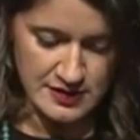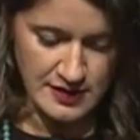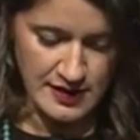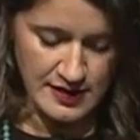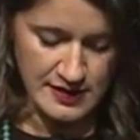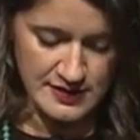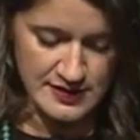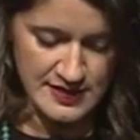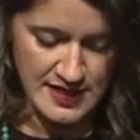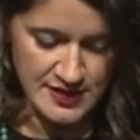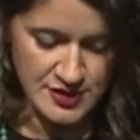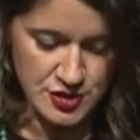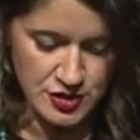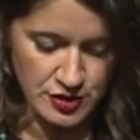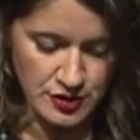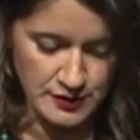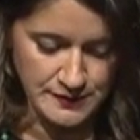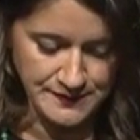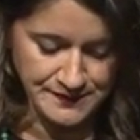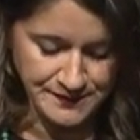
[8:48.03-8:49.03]
an
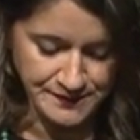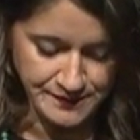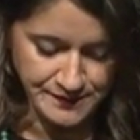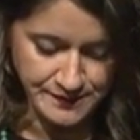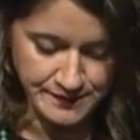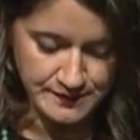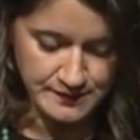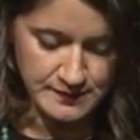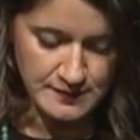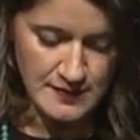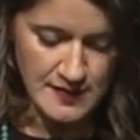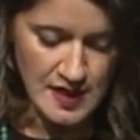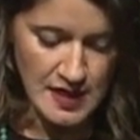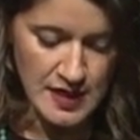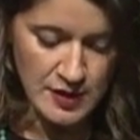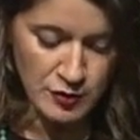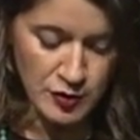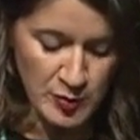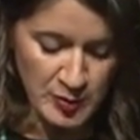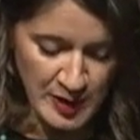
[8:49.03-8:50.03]
essential,
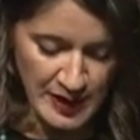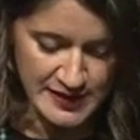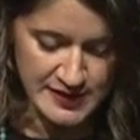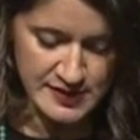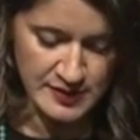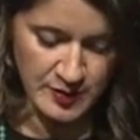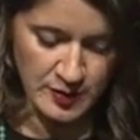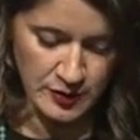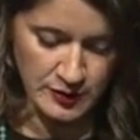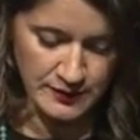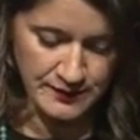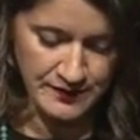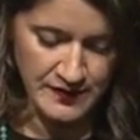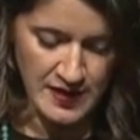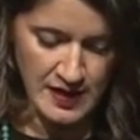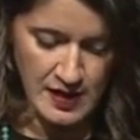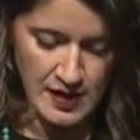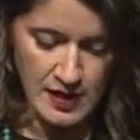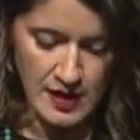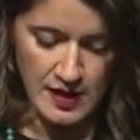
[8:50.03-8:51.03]
irreplaceable,
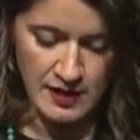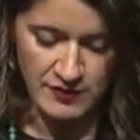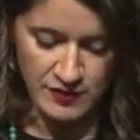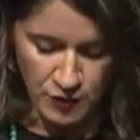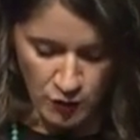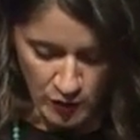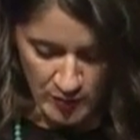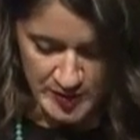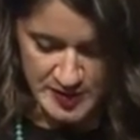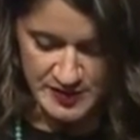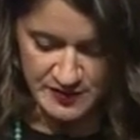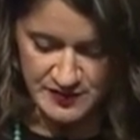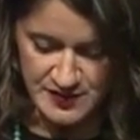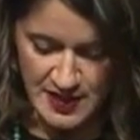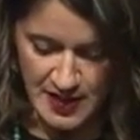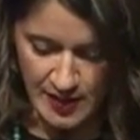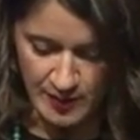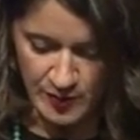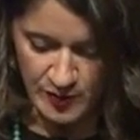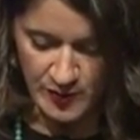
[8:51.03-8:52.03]
and formative
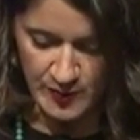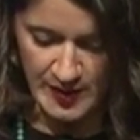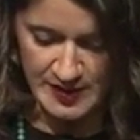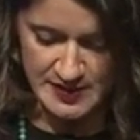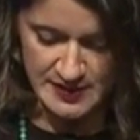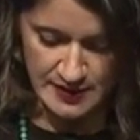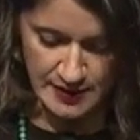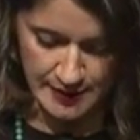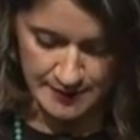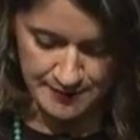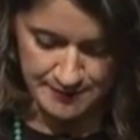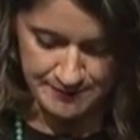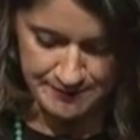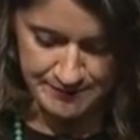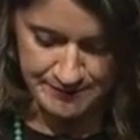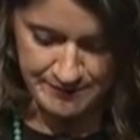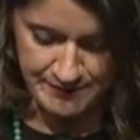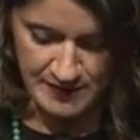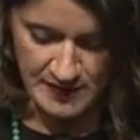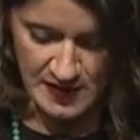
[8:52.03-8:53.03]
time with my son.
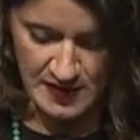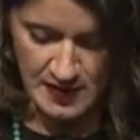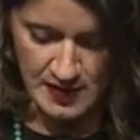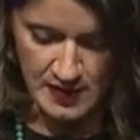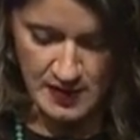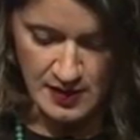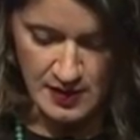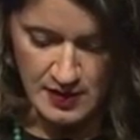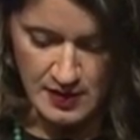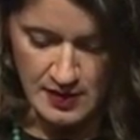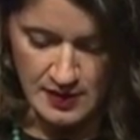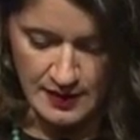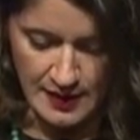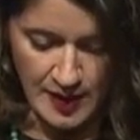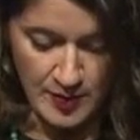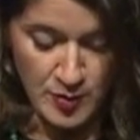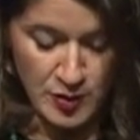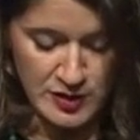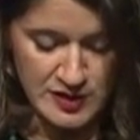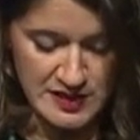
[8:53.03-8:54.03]

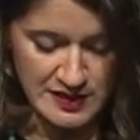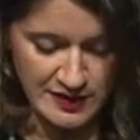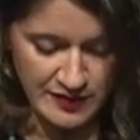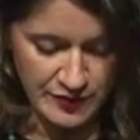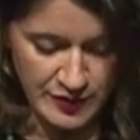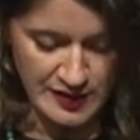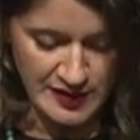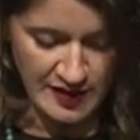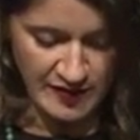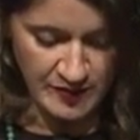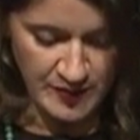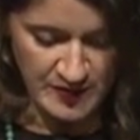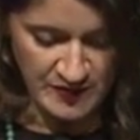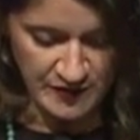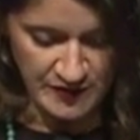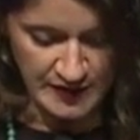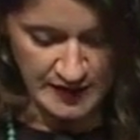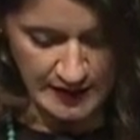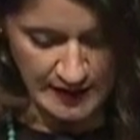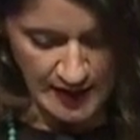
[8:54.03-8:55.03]
Labor and delivery left me
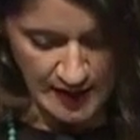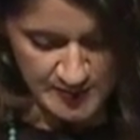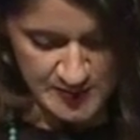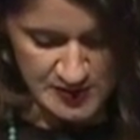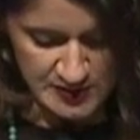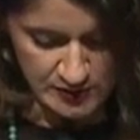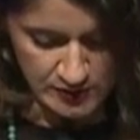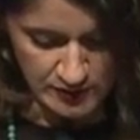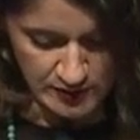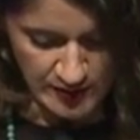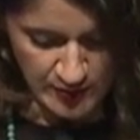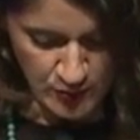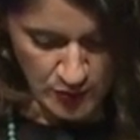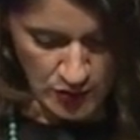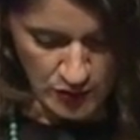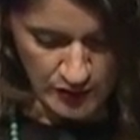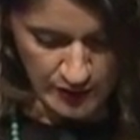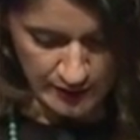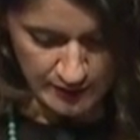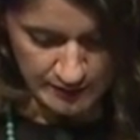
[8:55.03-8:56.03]
feeling absolutely
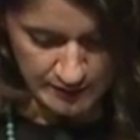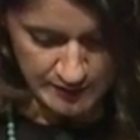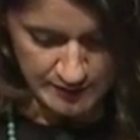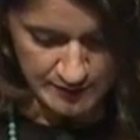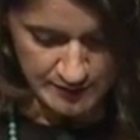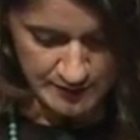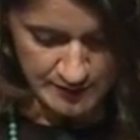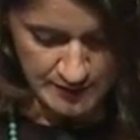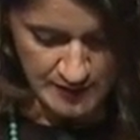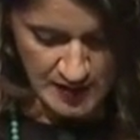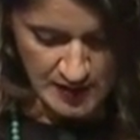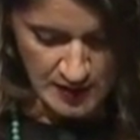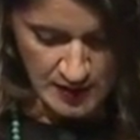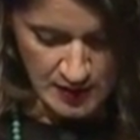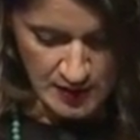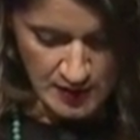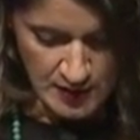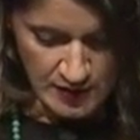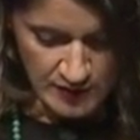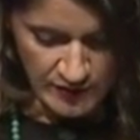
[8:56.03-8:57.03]
broken.
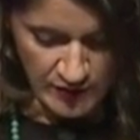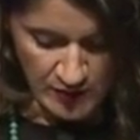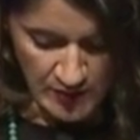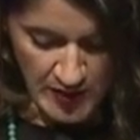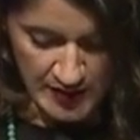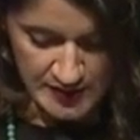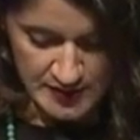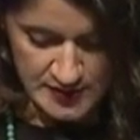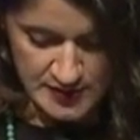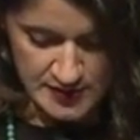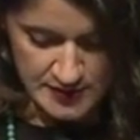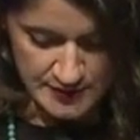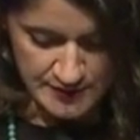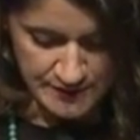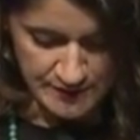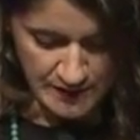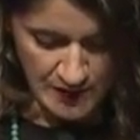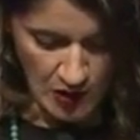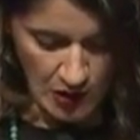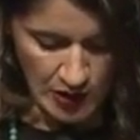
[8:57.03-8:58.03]
For months,
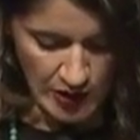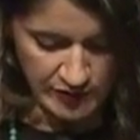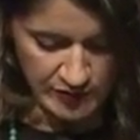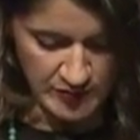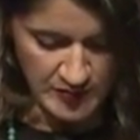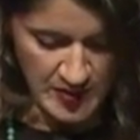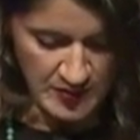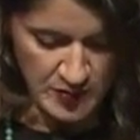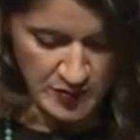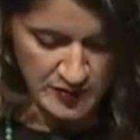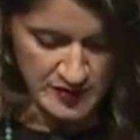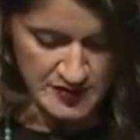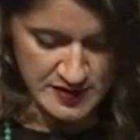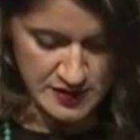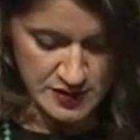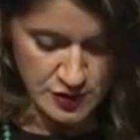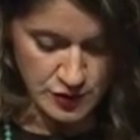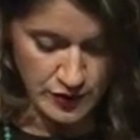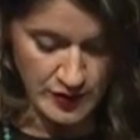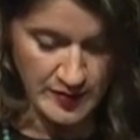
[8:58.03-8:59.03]
all I remember is the
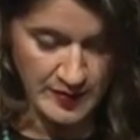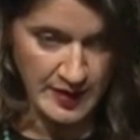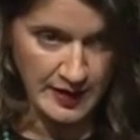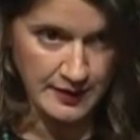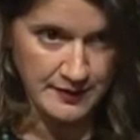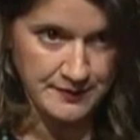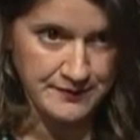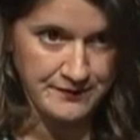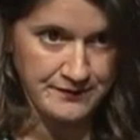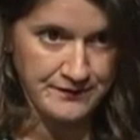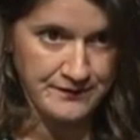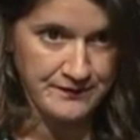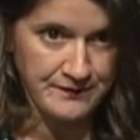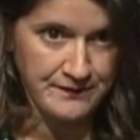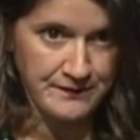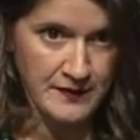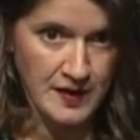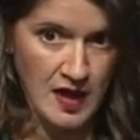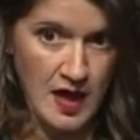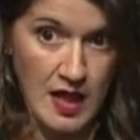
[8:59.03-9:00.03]
screaming.
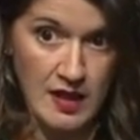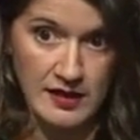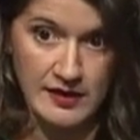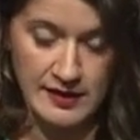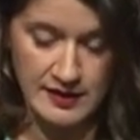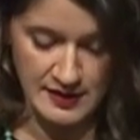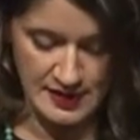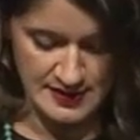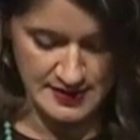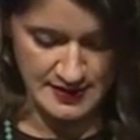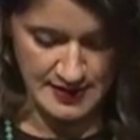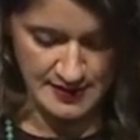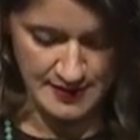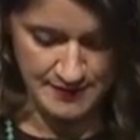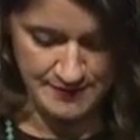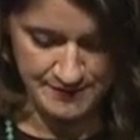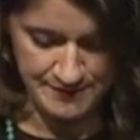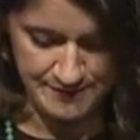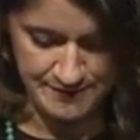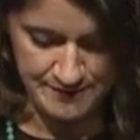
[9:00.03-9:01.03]
Colic, they said.
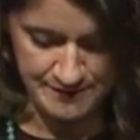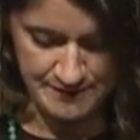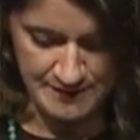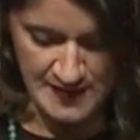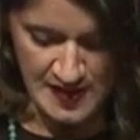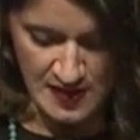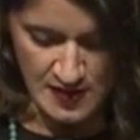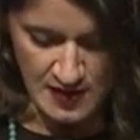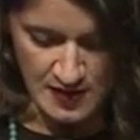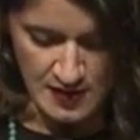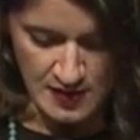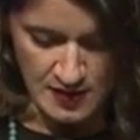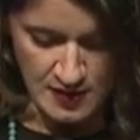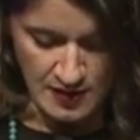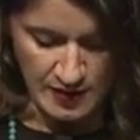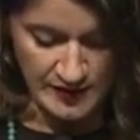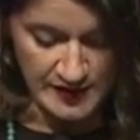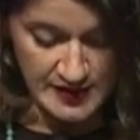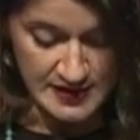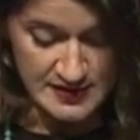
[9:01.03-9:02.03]

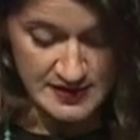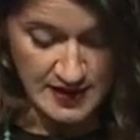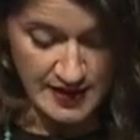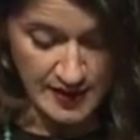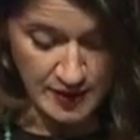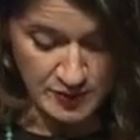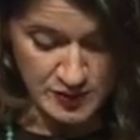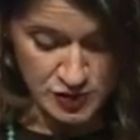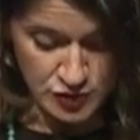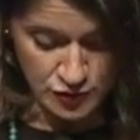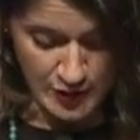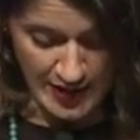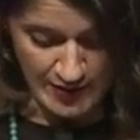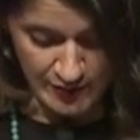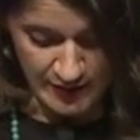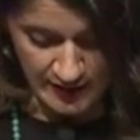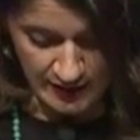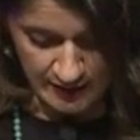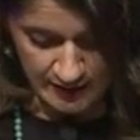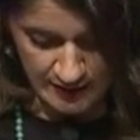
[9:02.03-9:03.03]
On the inside, I was
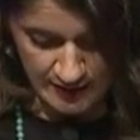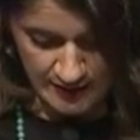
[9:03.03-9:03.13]
drowning.